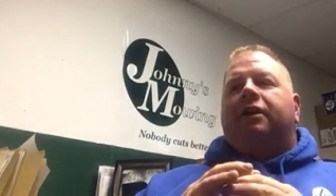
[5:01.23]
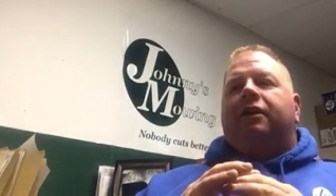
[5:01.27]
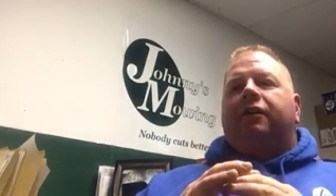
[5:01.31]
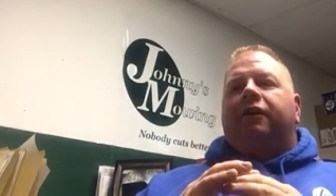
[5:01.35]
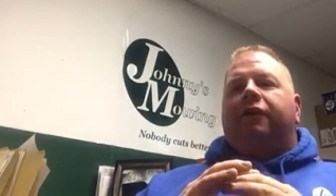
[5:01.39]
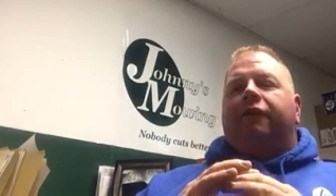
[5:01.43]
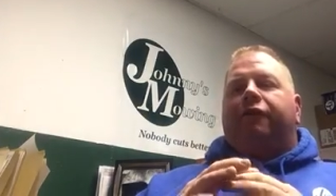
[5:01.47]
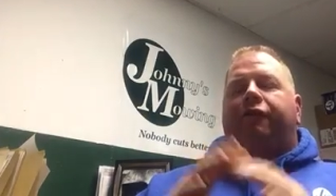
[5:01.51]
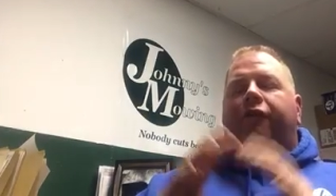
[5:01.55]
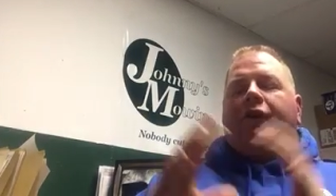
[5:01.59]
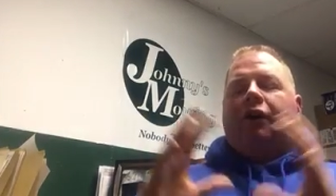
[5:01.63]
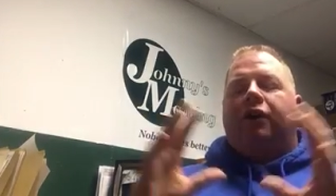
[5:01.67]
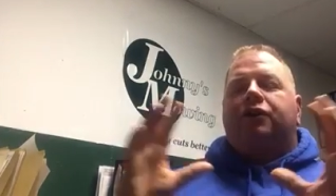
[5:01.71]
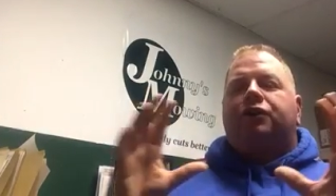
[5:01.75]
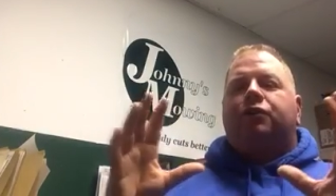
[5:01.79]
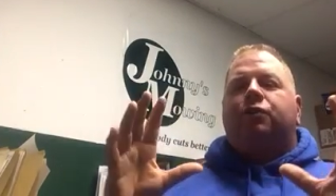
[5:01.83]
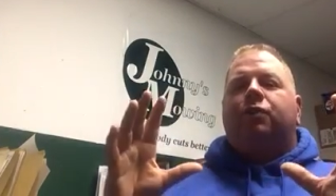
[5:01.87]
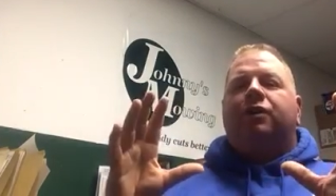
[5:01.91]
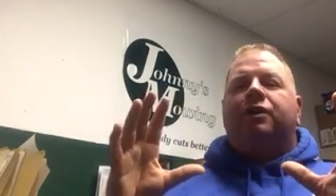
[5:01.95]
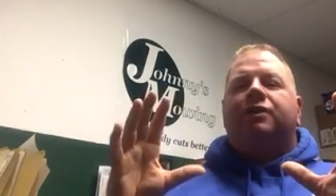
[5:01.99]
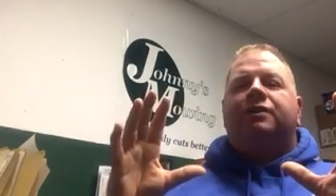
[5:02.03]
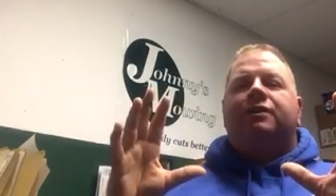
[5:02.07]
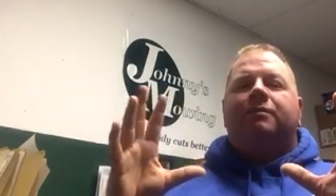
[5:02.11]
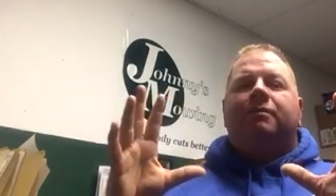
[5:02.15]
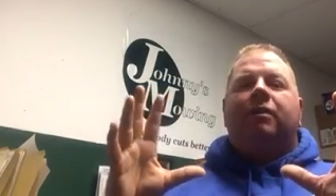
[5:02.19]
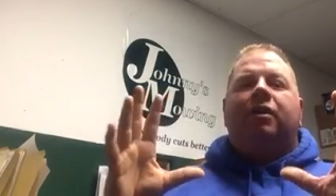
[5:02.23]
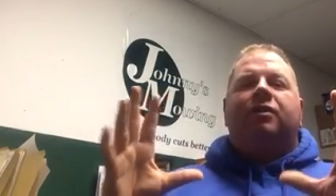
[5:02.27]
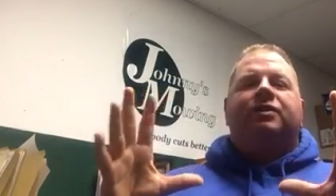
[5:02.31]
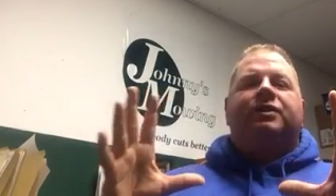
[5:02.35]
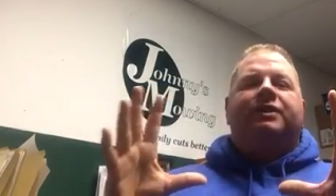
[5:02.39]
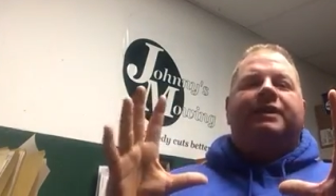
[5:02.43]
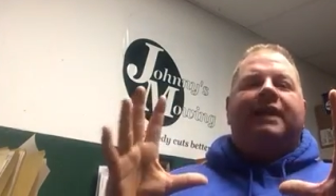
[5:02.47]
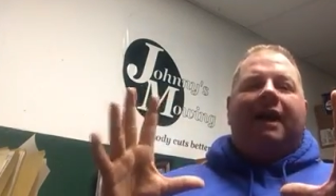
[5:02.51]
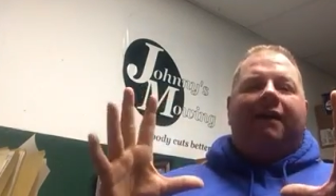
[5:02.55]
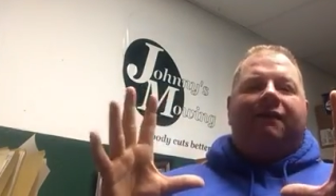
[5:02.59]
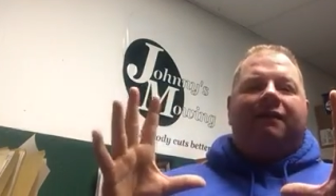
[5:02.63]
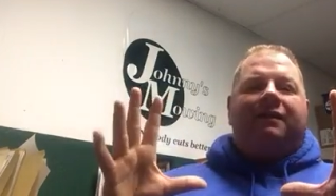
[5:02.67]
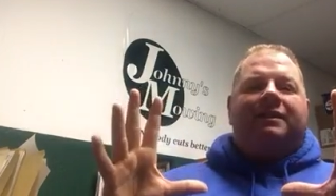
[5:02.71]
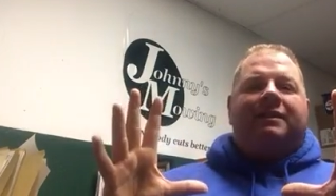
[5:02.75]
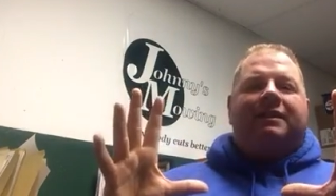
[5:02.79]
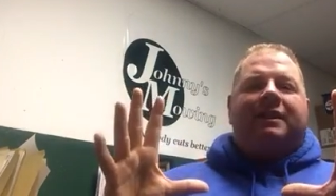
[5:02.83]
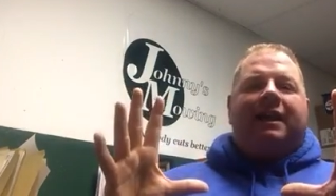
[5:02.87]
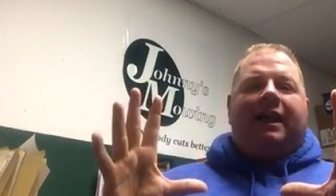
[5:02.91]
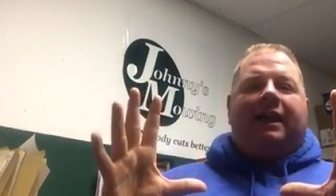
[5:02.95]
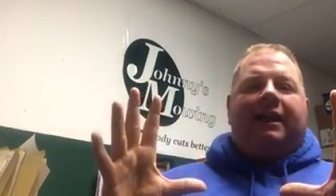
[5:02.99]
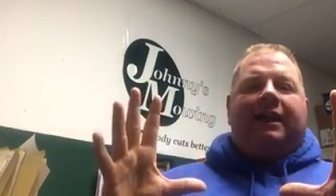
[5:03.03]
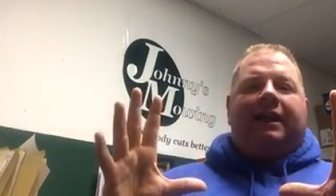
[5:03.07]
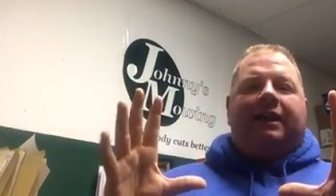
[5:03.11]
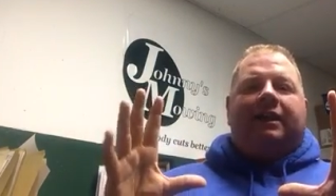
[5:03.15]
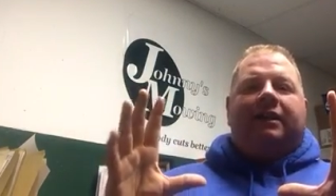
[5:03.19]
the first one is the most
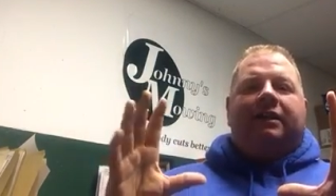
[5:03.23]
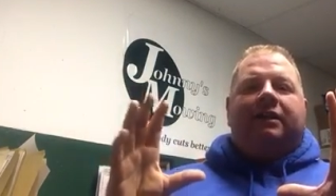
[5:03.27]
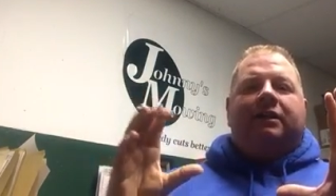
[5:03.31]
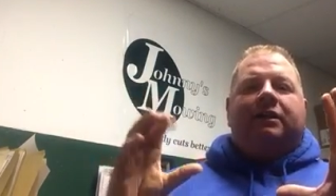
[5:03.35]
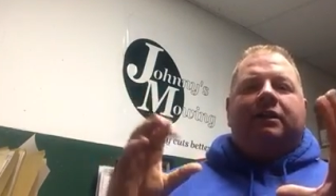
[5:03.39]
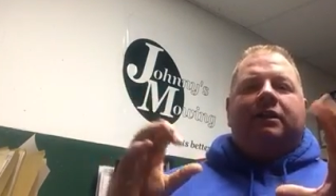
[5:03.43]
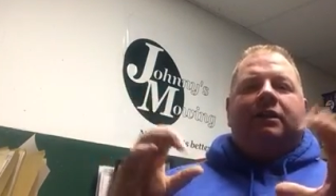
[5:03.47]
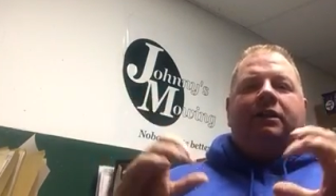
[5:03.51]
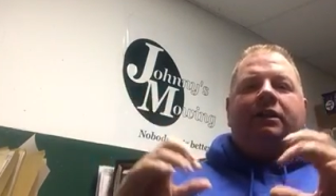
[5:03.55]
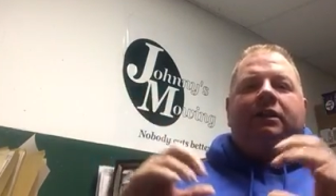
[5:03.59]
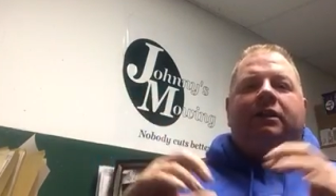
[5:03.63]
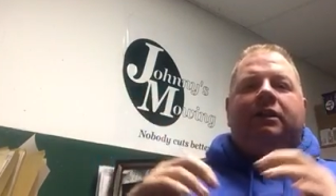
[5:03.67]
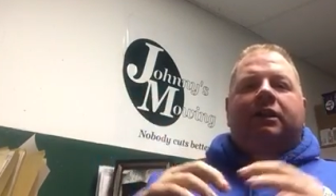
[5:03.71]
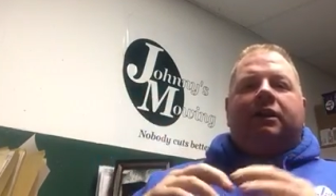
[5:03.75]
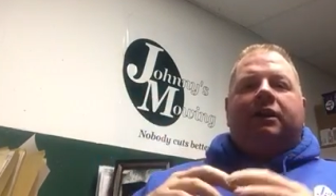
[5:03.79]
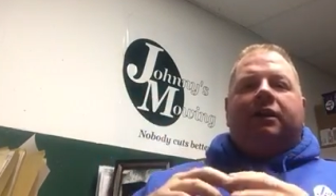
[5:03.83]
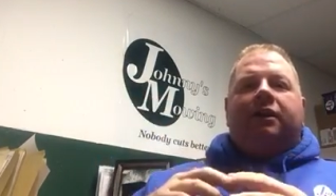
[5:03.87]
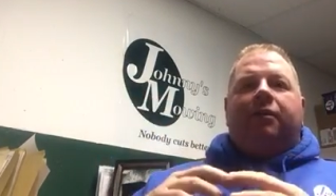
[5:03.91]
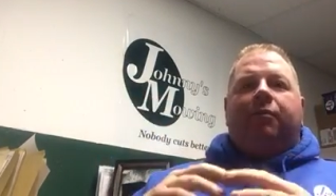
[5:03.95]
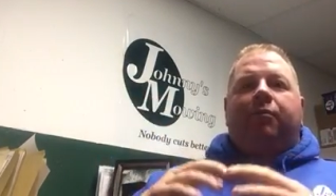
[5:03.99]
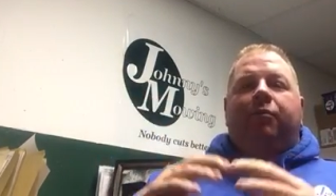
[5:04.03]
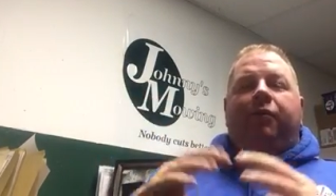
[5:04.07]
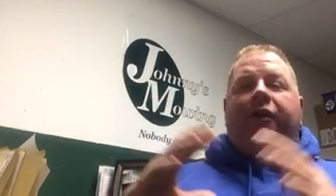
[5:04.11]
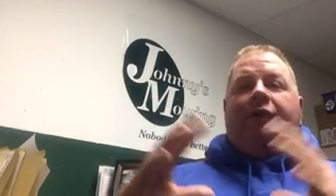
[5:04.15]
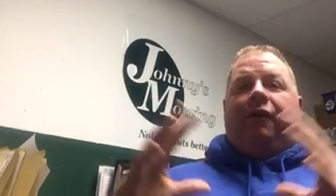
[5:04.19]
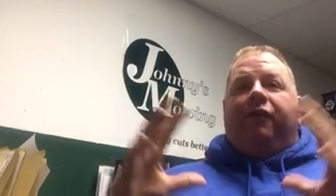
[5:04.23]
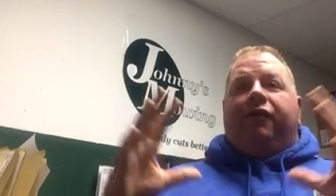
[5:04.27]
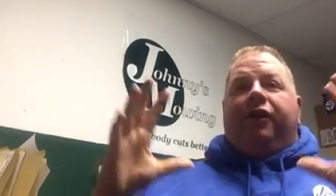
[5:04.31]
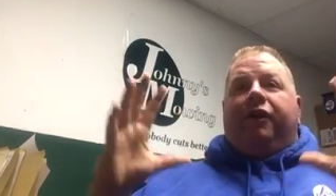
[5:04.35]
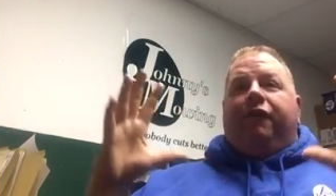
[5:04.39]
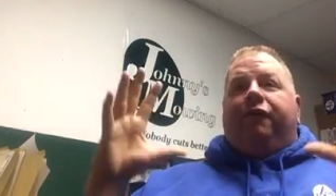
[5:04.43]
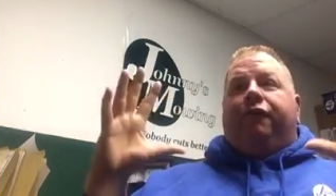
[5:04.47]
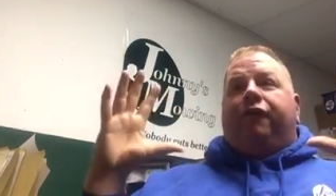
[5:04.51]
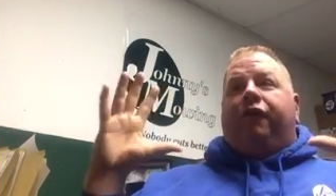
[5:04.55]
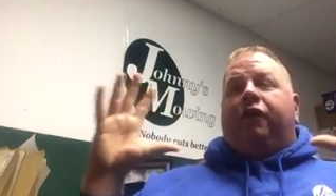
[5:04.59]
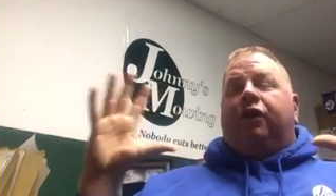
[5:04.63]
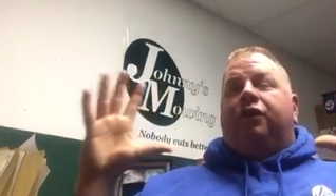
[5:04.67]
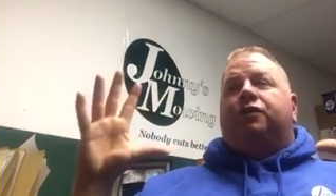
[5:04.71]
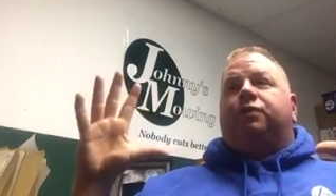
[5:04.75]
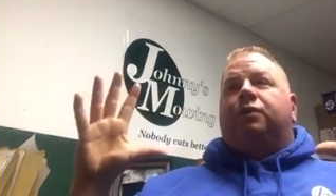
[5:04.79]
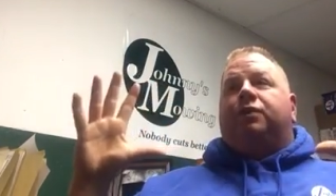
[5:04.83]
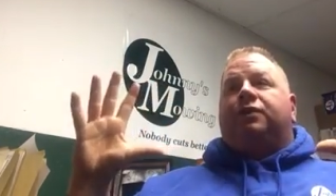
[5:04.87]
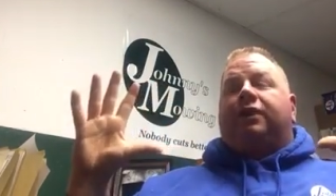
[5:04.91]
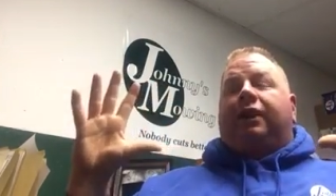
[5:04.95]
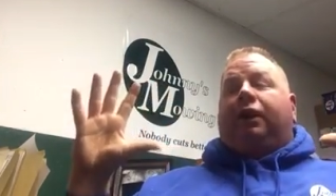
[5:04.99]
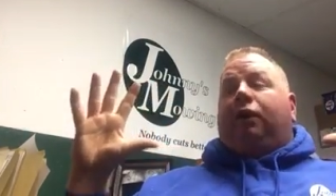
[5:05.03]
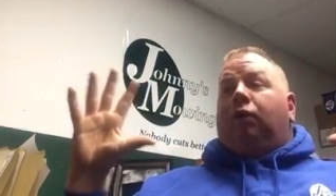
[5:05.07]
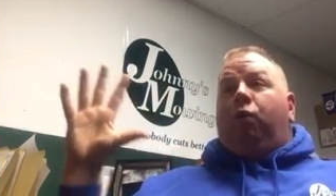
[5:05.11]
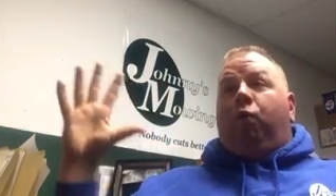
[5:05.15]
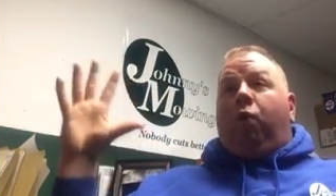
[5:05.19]
devastating. The, the, the first
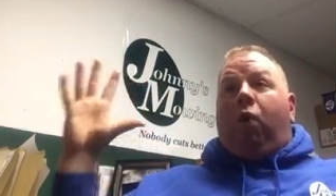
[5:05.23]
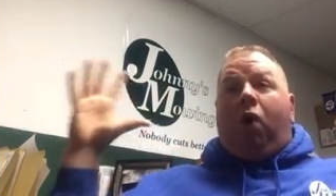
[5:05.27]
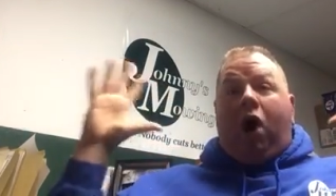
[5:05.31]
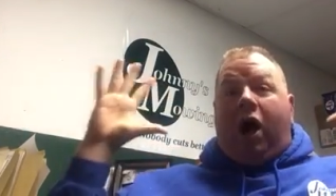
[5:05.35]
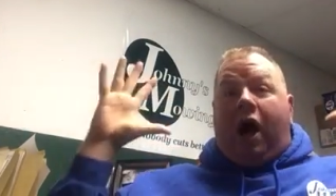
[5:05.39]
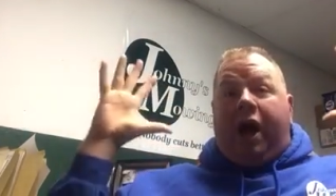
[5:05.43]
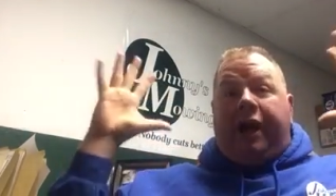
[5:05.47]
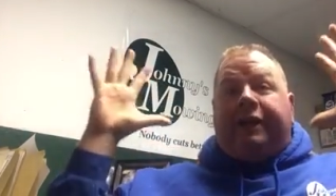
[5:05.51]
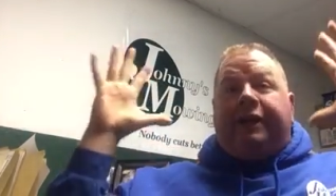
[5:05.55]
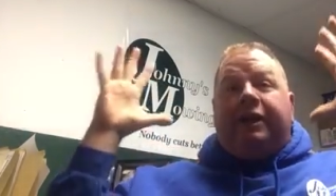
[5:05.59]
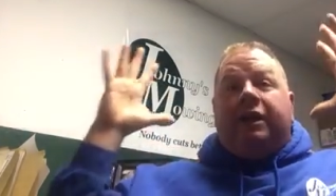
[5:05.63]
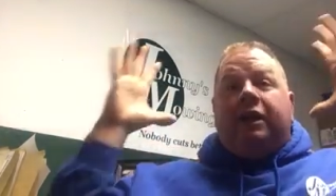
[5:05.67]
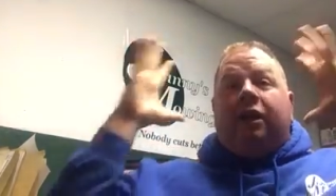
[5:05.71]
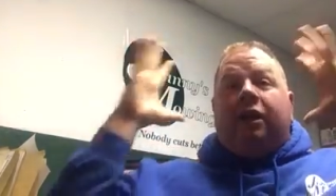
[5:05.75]
one's like, what?